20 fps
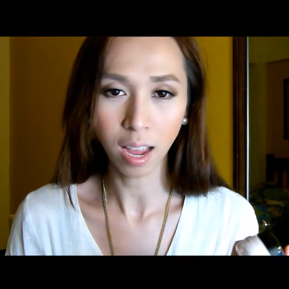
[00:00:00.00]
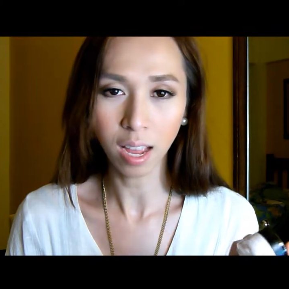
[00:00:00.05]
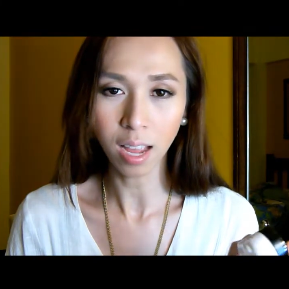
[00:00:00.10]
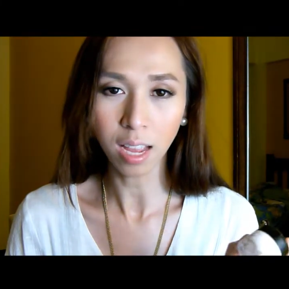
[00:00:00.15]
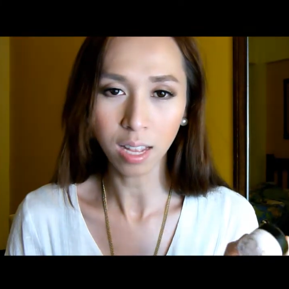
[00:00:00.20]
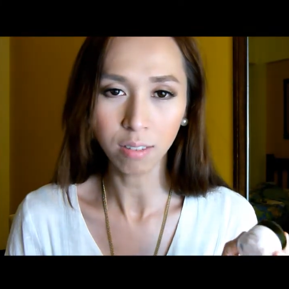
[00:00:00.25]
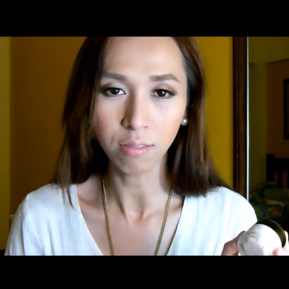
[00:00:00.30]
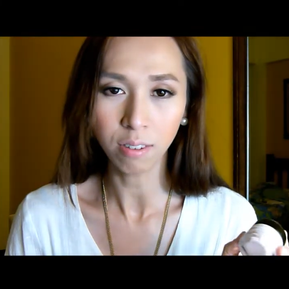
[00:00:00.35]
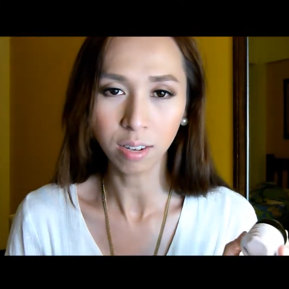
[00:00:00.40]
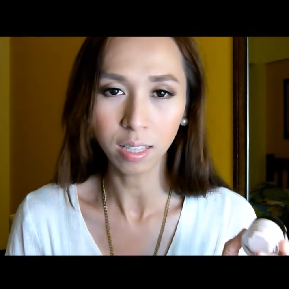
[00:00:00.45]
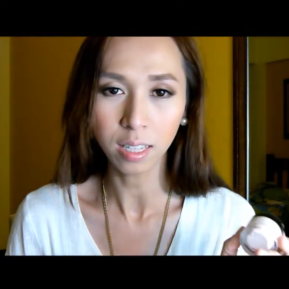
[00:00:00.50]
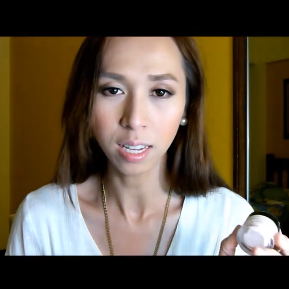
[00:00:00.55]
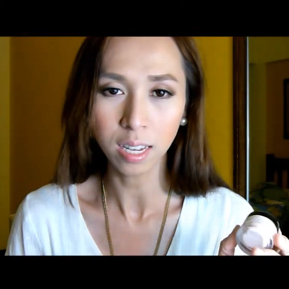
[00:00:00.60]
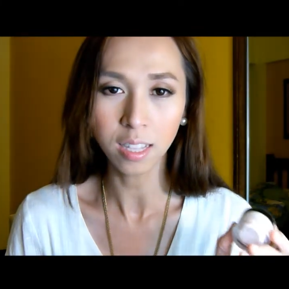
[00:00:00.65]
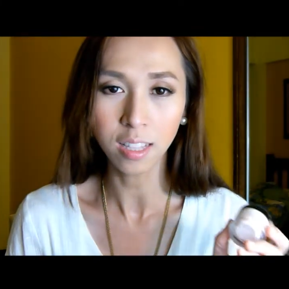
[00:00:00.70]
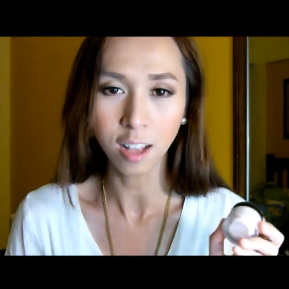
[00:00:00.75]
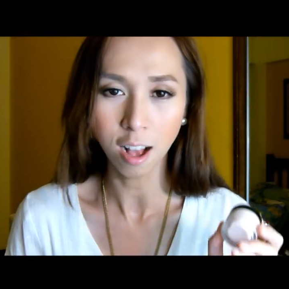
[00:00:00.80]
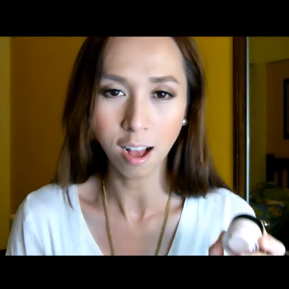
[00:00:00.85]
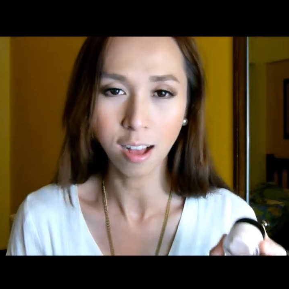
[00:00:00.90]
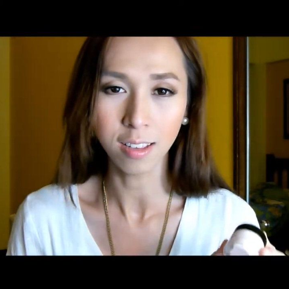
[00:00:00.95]
it
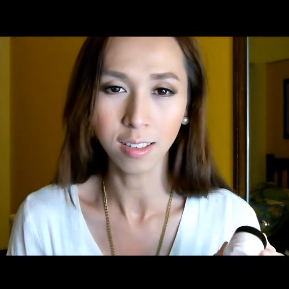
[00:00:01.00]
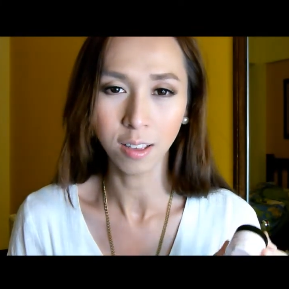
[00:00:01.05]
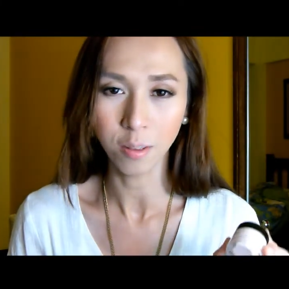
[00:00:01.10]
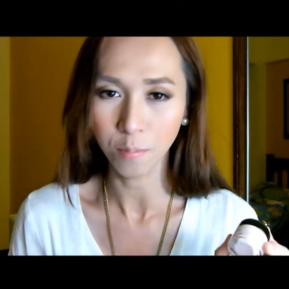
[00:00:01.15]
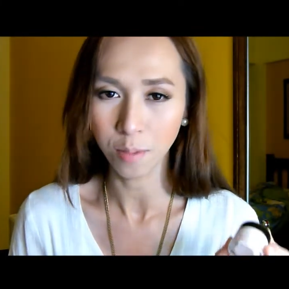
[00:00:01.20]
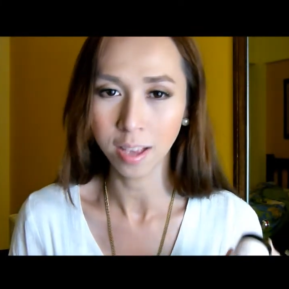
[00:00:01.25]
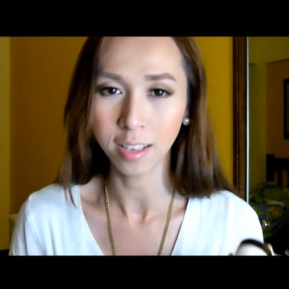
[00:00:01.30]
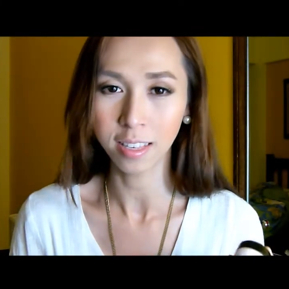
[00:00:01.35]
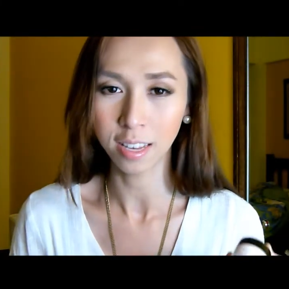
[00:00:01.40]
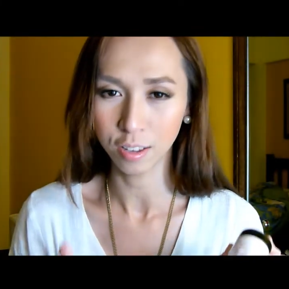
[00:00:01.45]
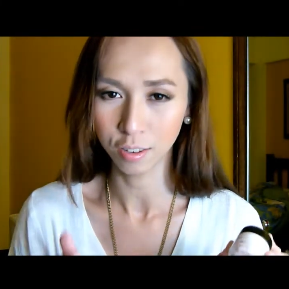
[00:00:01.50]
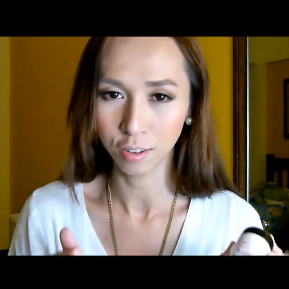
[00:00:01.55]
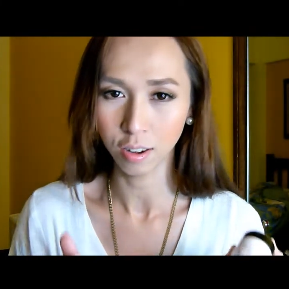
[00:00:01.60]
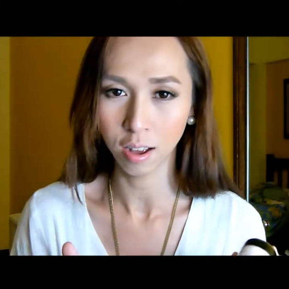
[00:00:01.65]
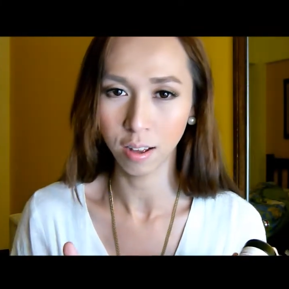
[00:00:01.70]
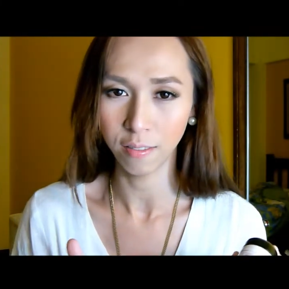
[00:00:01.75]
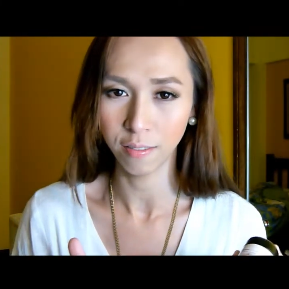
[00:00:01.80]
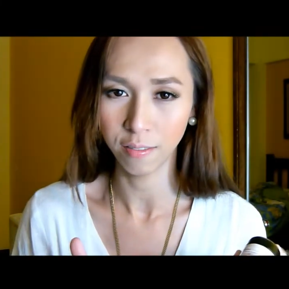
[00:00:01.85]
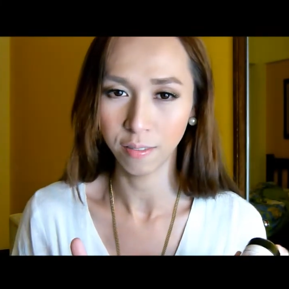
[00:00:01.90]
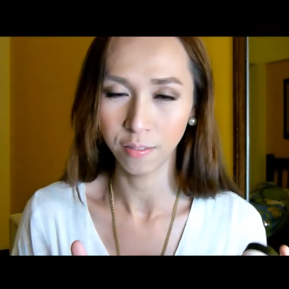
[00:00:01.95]
really does amazing
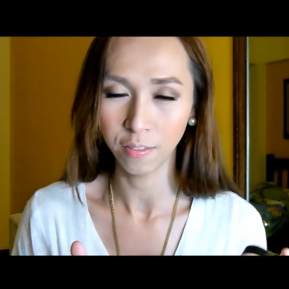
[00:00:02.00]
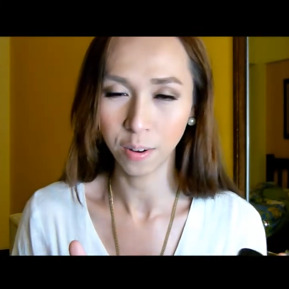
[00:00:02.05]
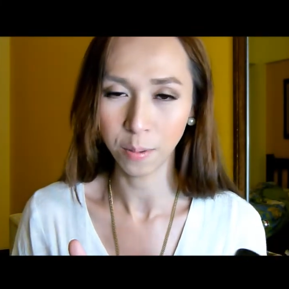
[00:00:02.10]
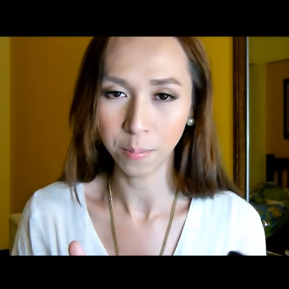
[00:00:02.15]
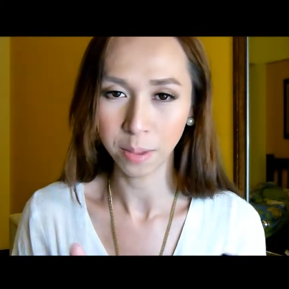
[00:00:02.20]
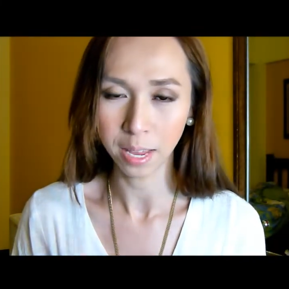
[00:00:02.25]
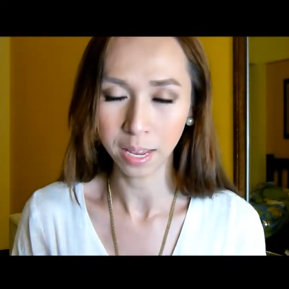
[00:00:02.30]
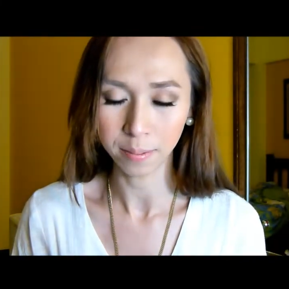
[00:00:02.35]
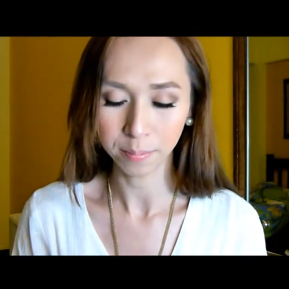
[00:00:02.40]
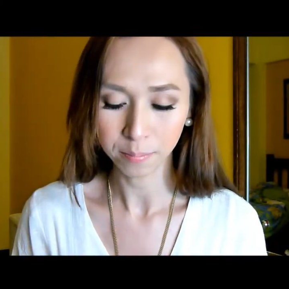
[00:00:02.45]
job for me.